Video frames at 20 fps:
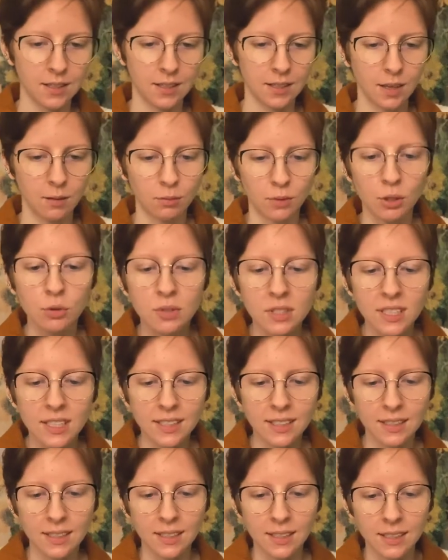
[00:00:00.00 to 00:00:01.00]
I'm losing
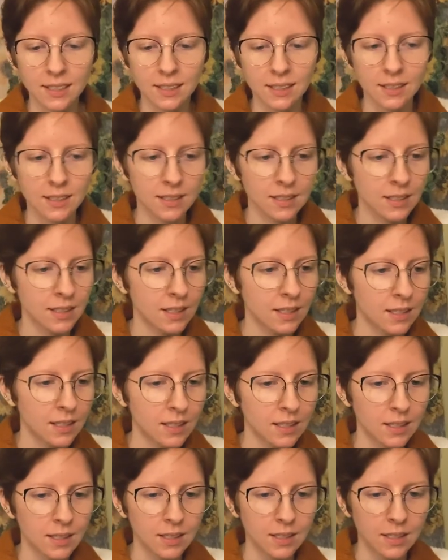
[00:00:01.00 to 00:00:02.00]
it.
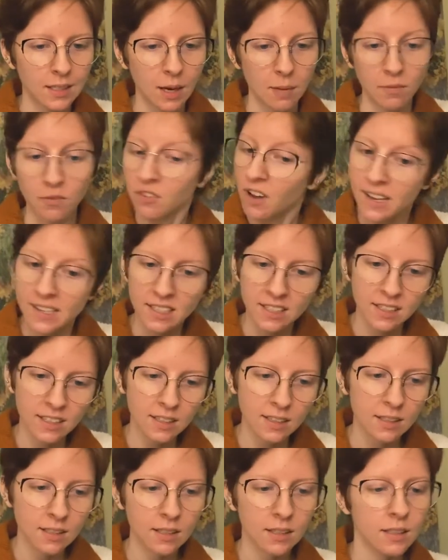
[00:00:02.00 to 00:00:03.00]
I'm finding
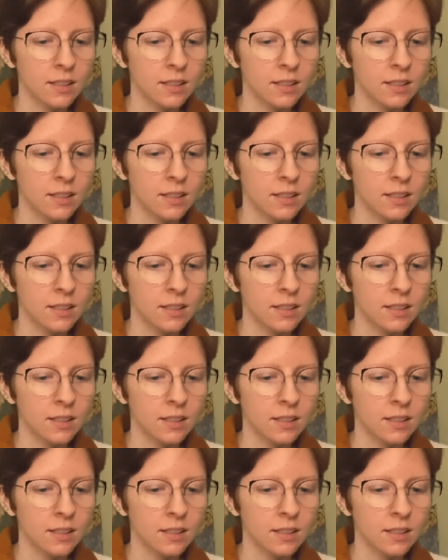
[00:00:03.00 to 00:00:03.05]
it.